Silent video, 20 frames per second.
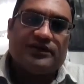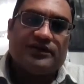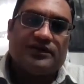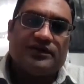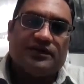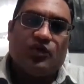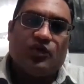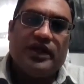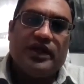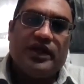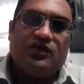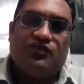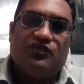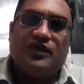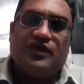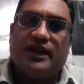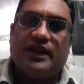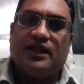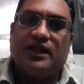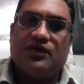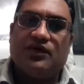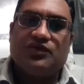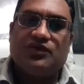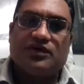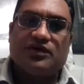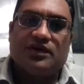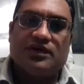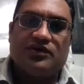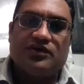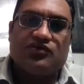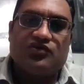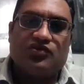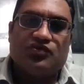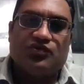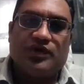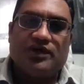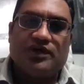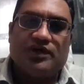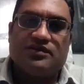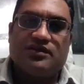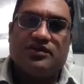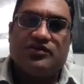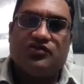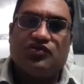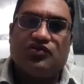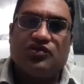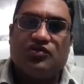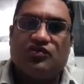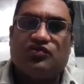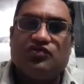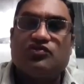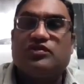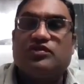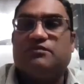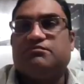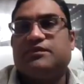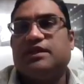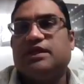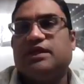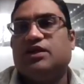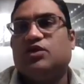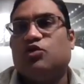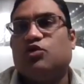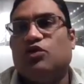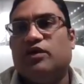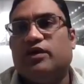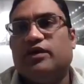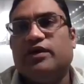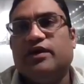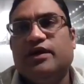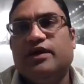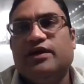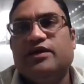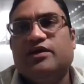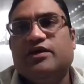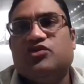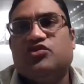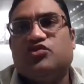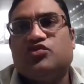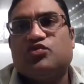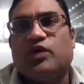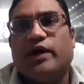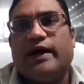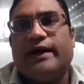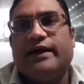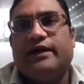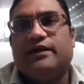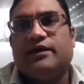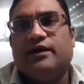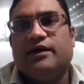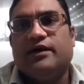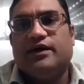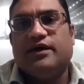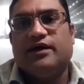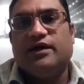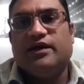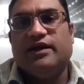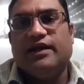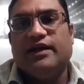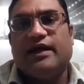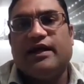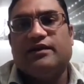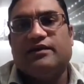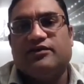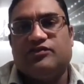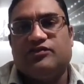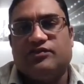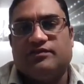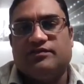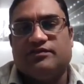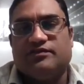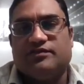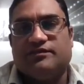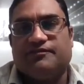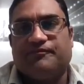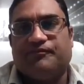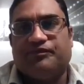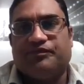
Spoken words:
The way you find out your current situation is you do something called SWOT analysis.